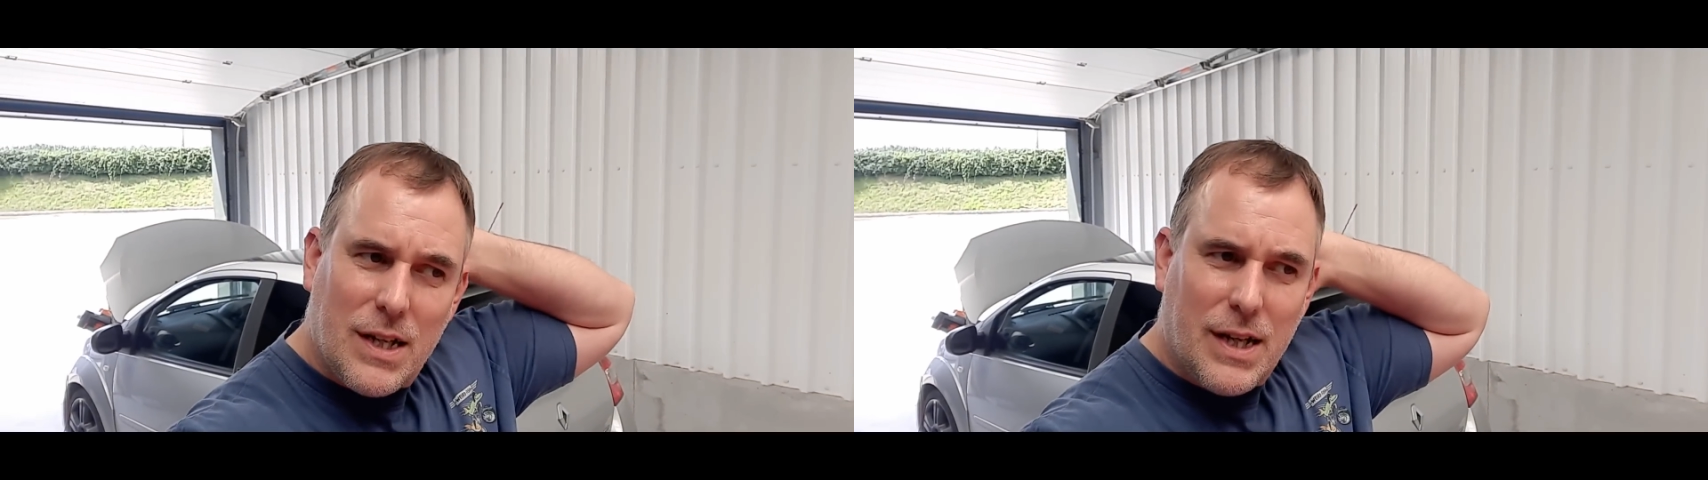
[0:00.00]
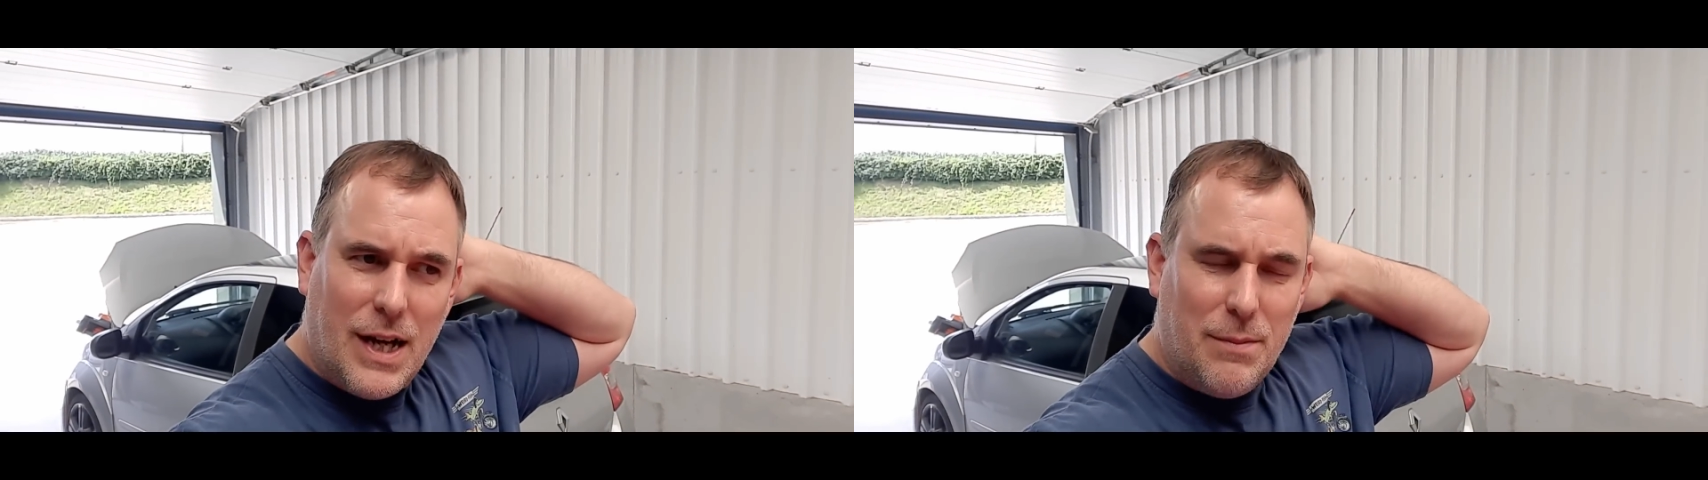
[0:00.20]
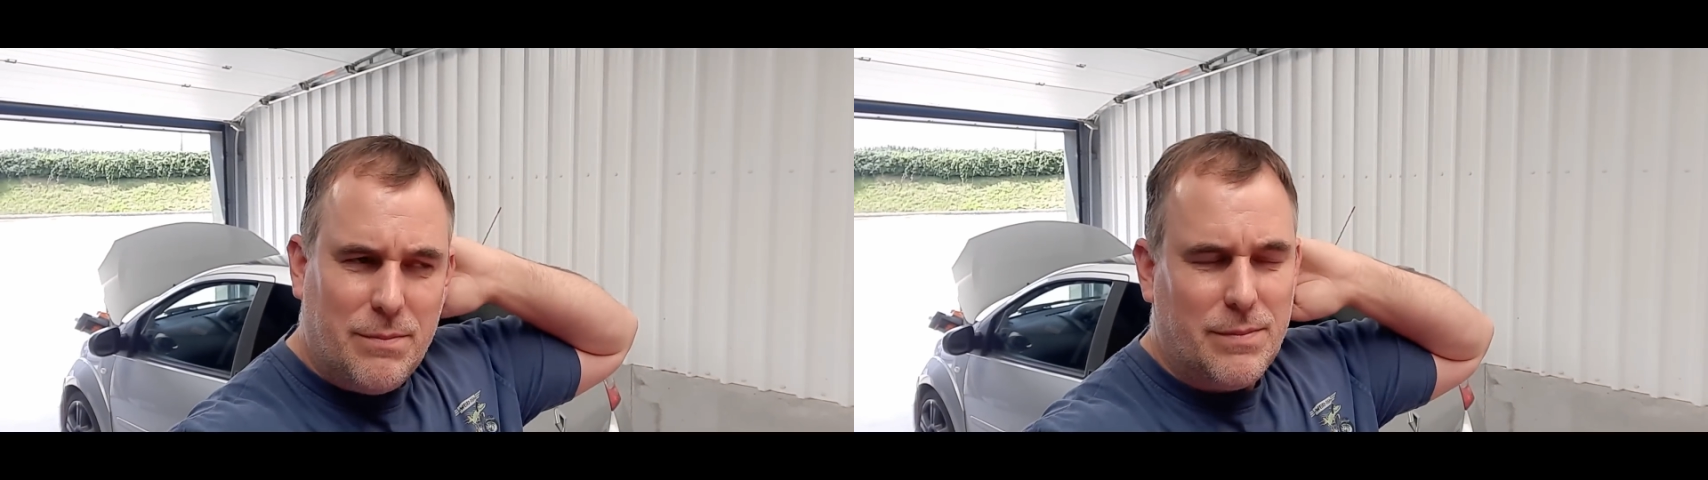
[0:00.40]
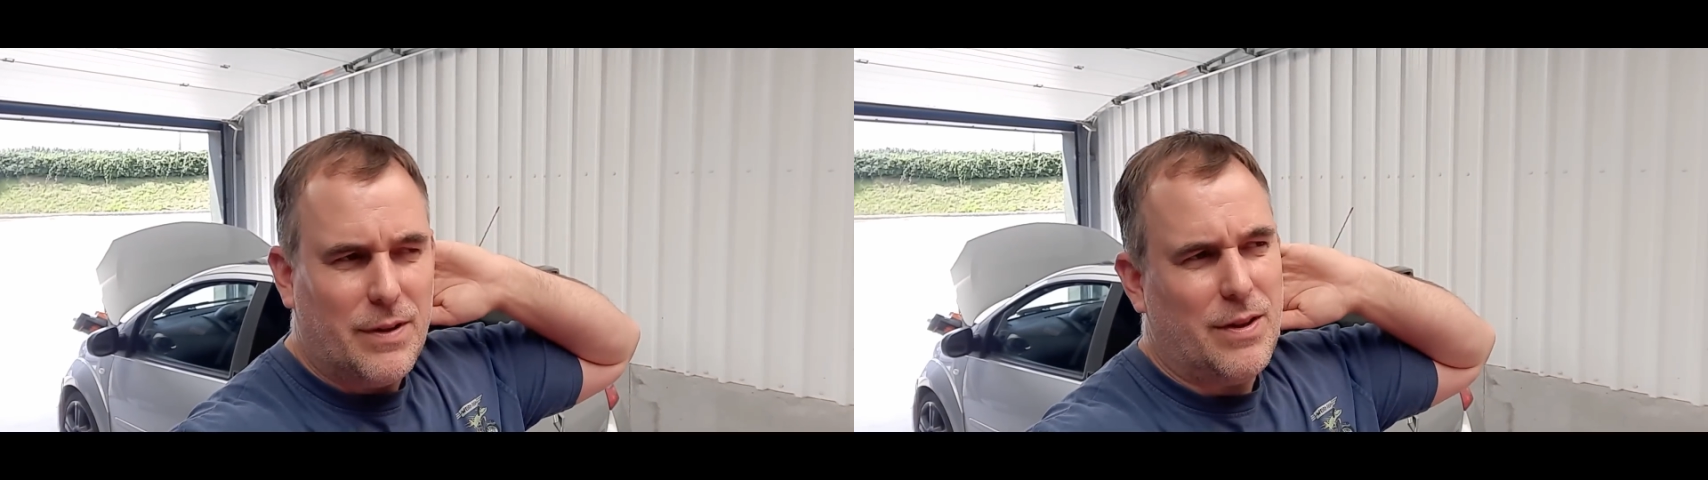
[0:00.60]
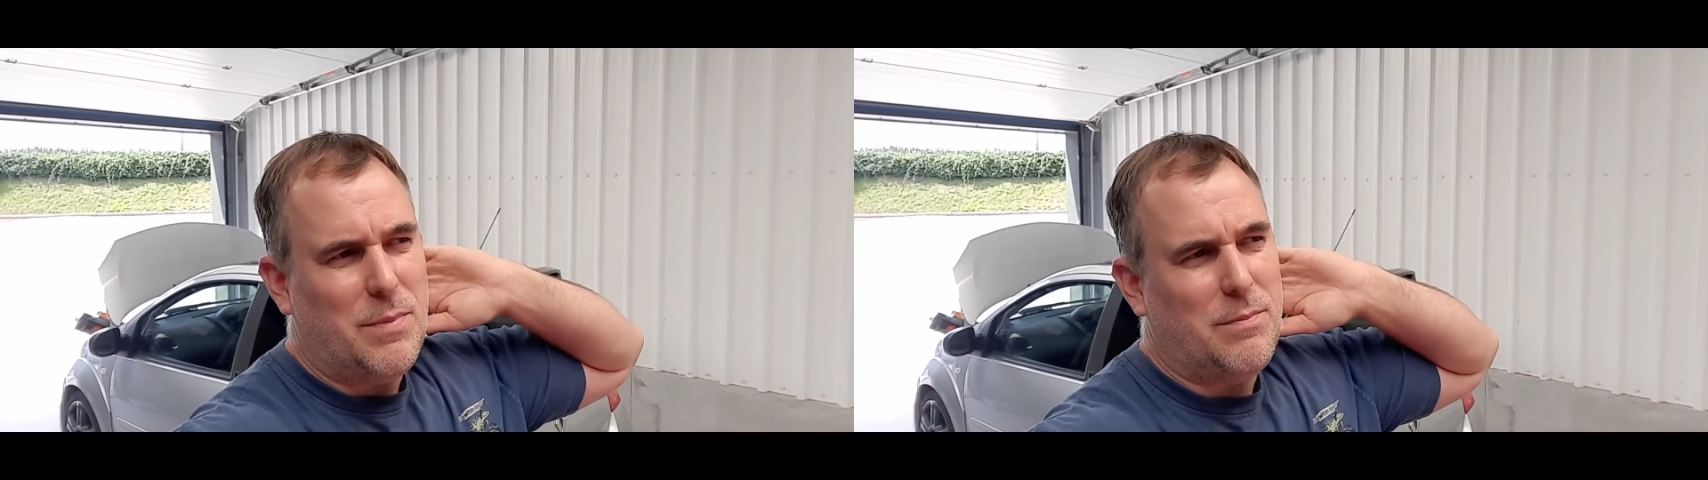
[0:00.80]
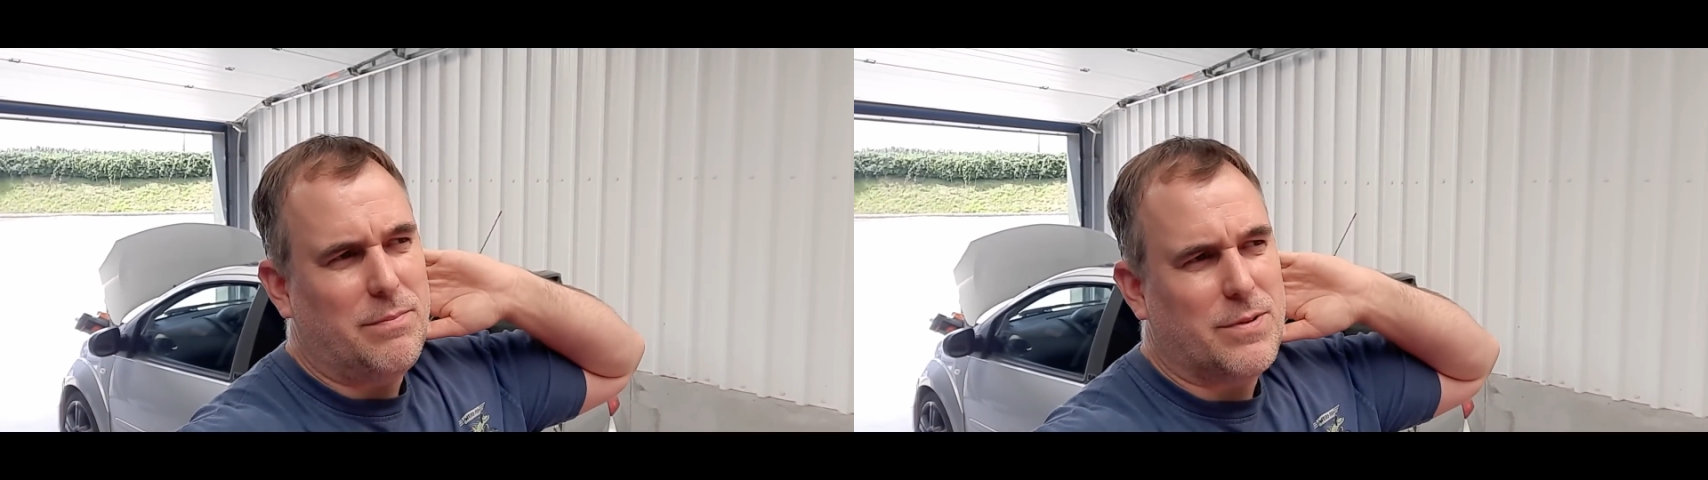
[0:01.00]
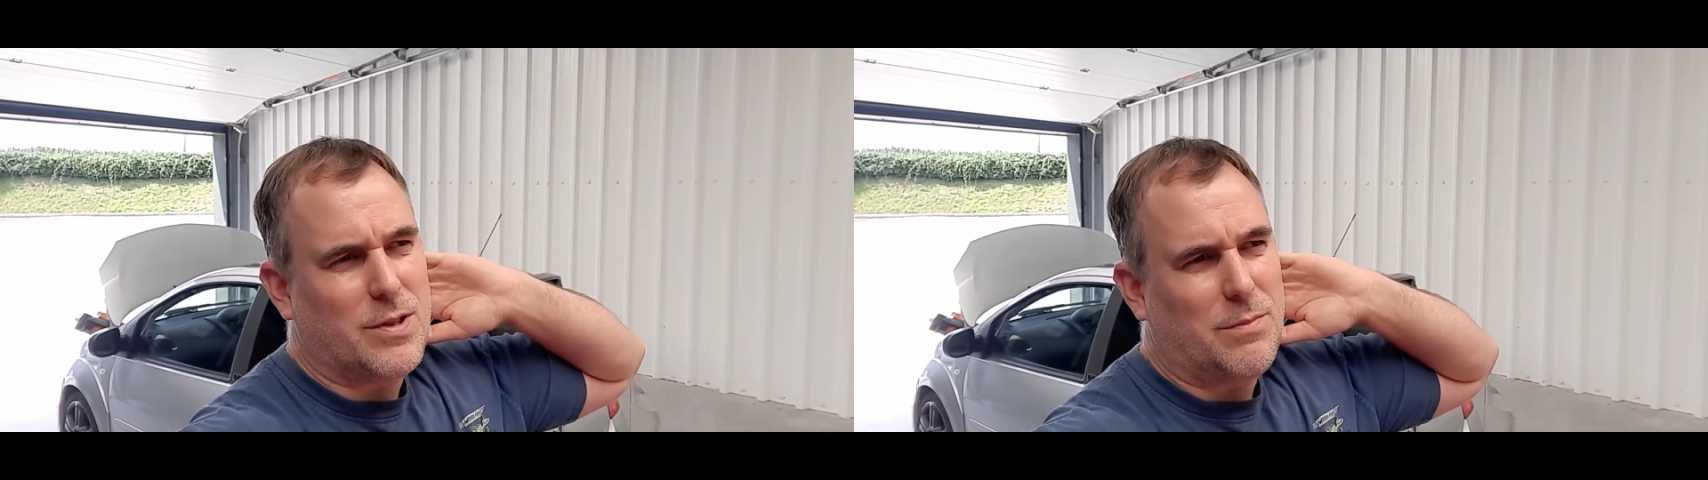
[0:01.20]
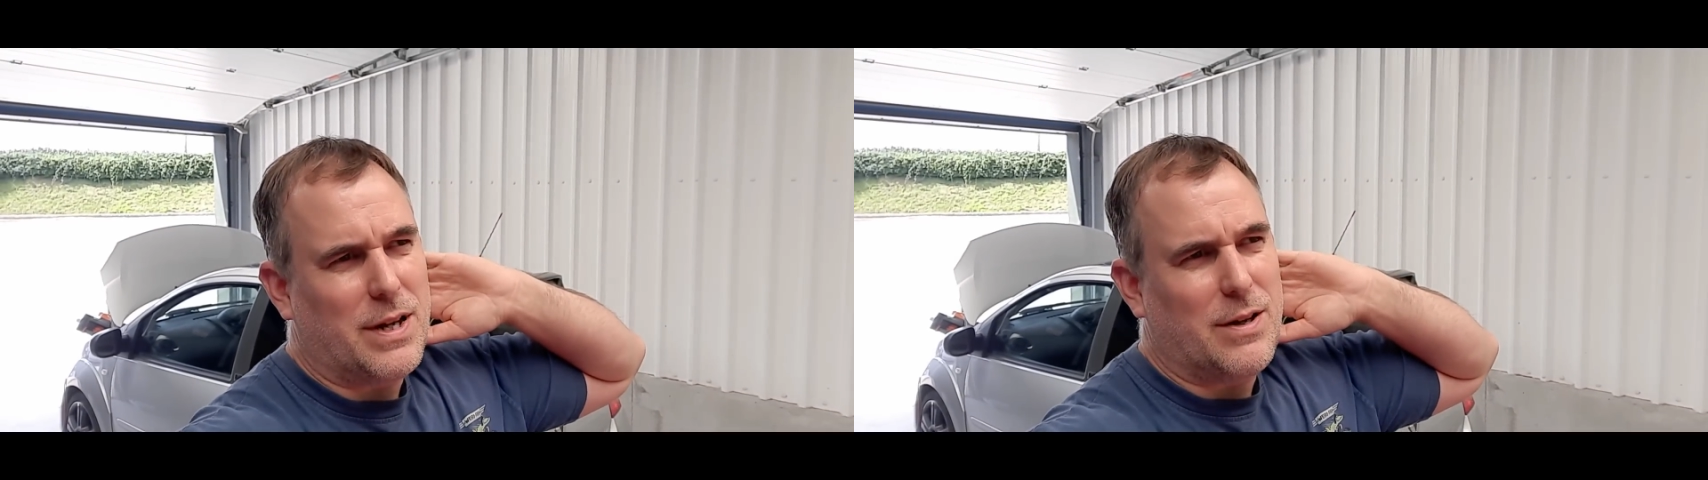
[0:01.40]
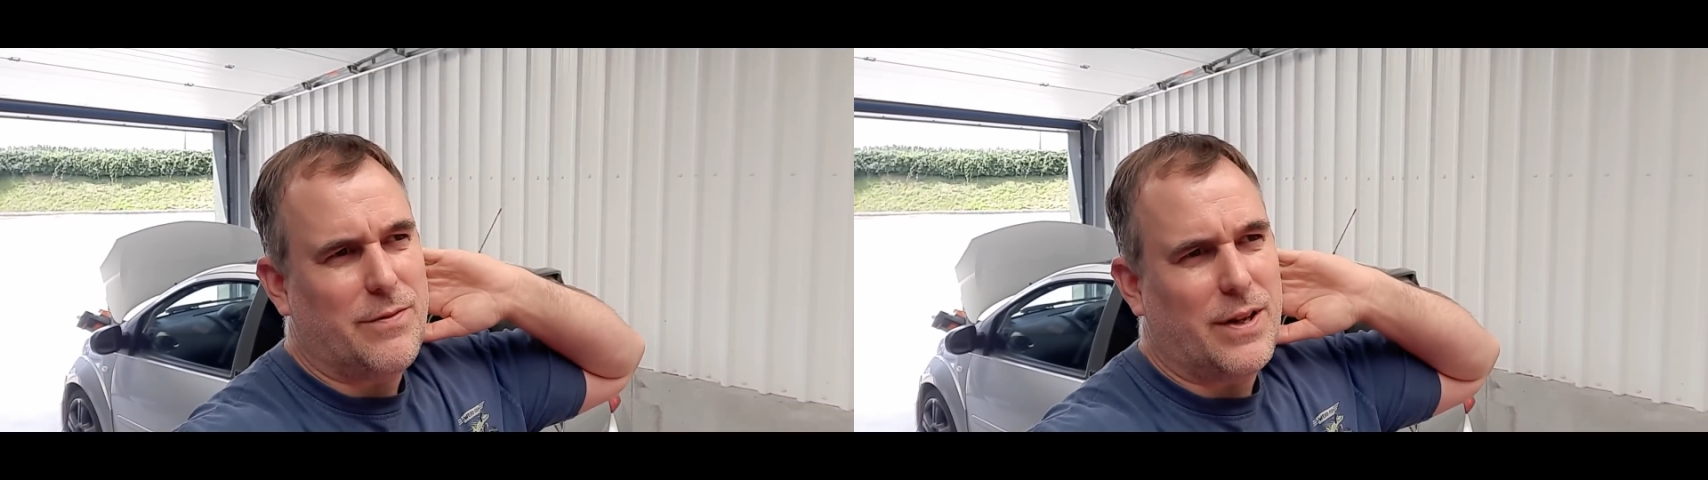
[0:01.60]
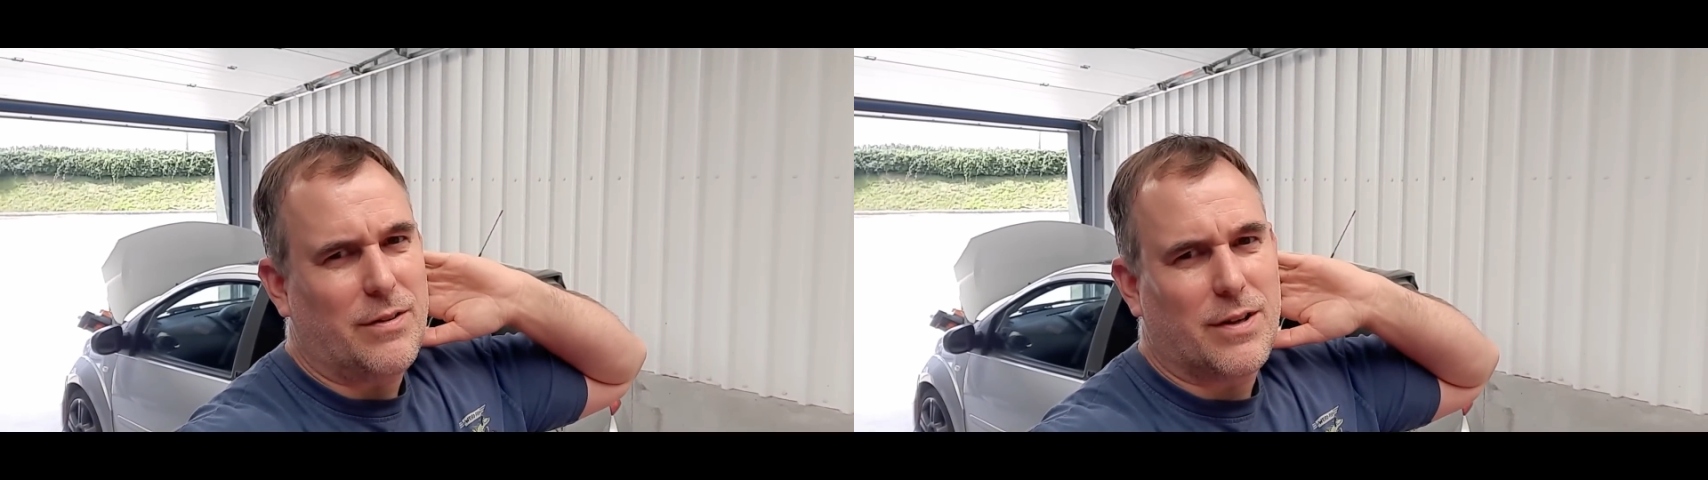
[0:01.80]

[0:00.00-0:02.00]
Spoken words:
They've been stopped making it for long.